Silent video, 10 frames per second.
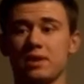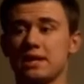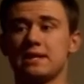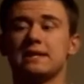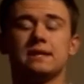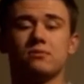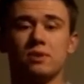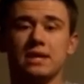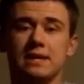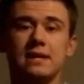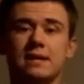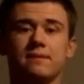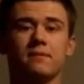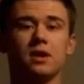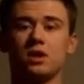We didn't need
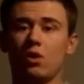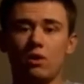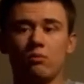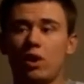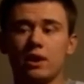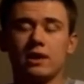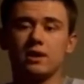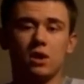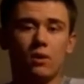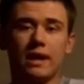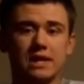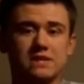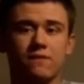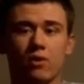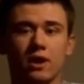it. No one wanted it. No one
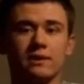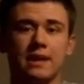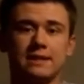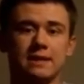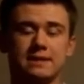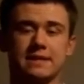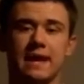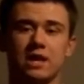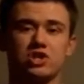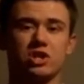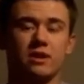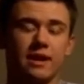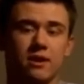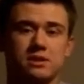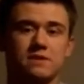asked for it. They did it to cash in on
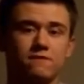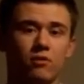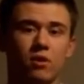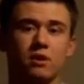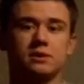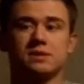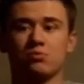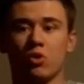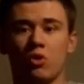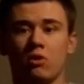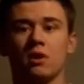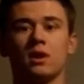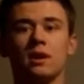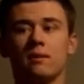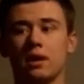Harrison Ford's role
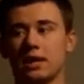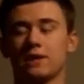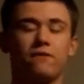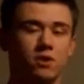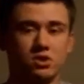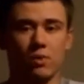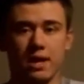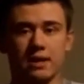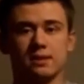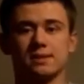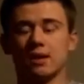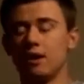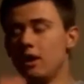in The Force Awakens.